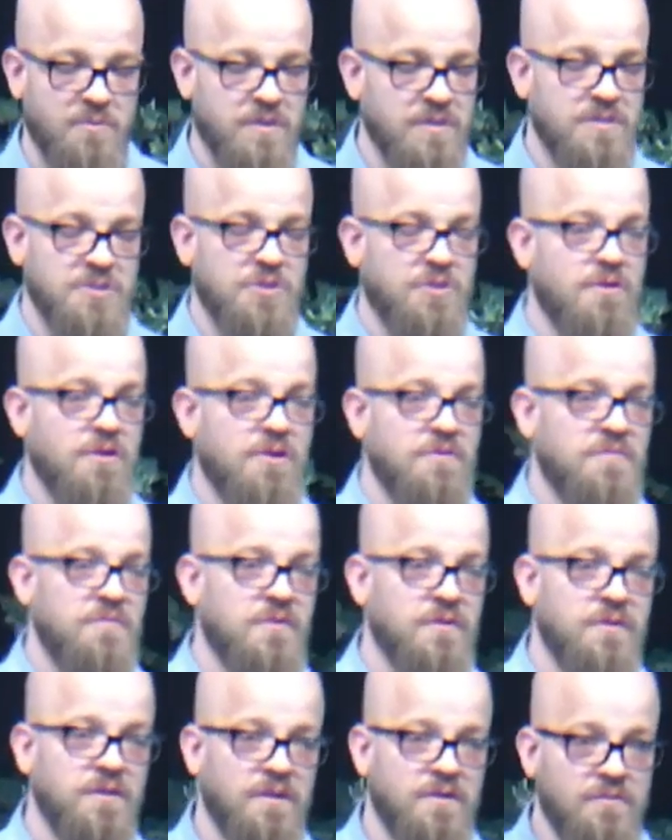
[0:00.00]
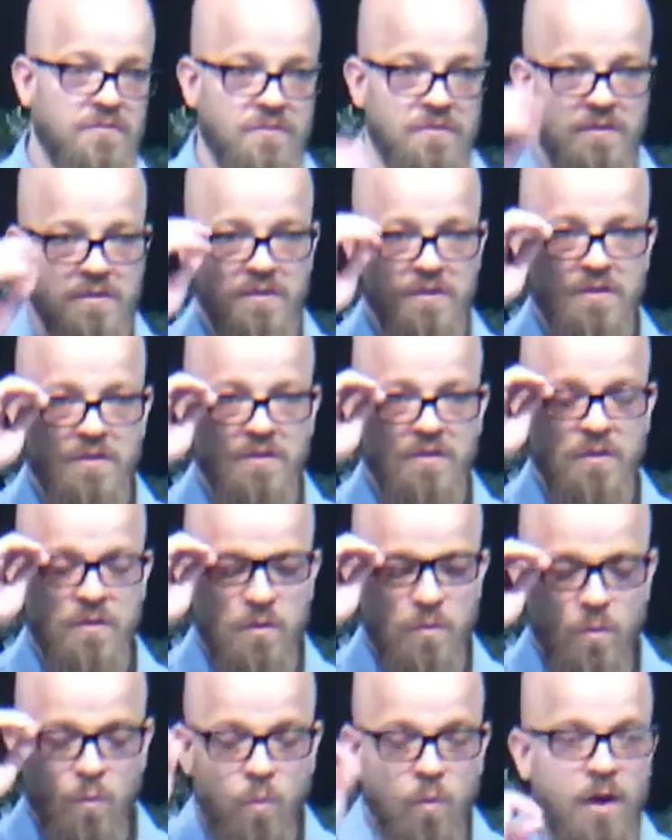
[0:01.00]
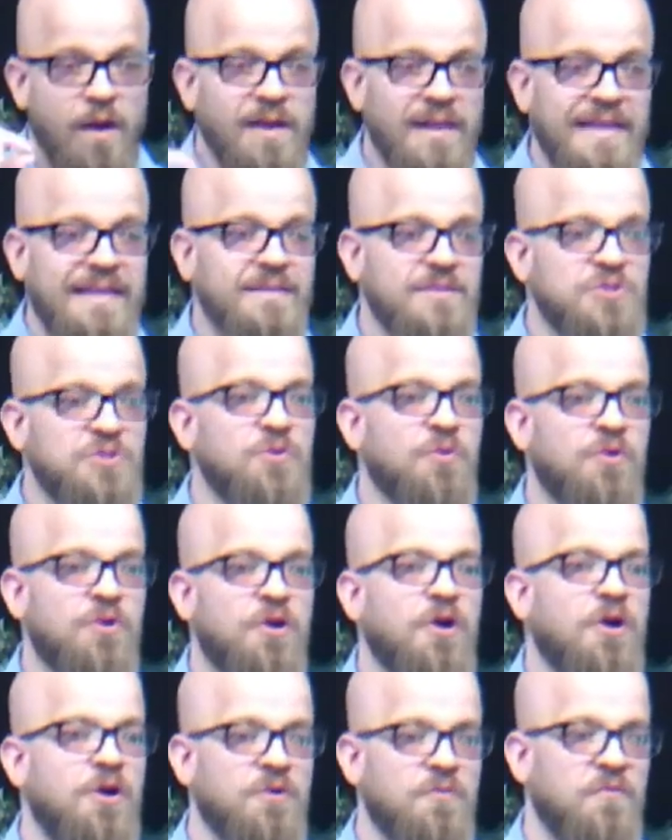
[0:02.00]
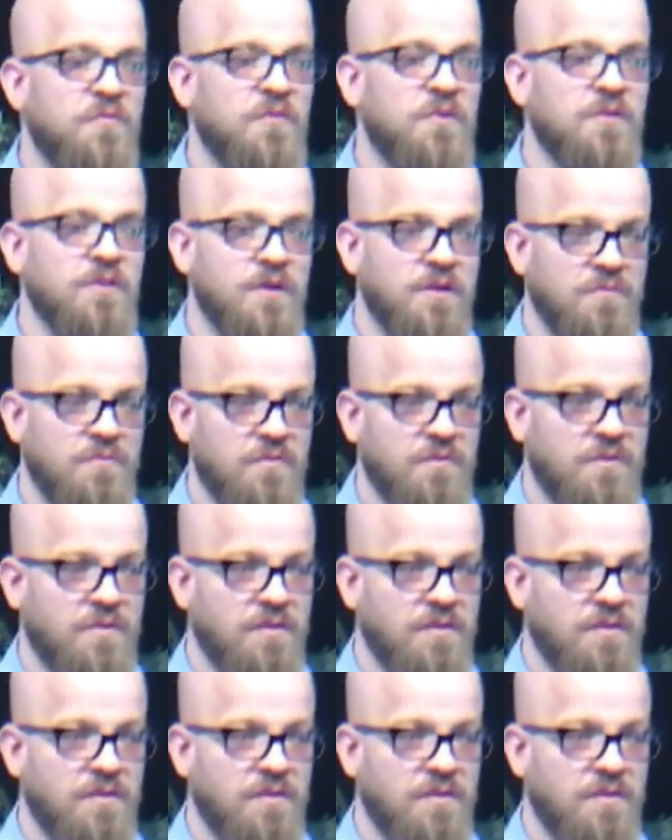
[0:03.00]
What is your heart full of? What is your heart full of?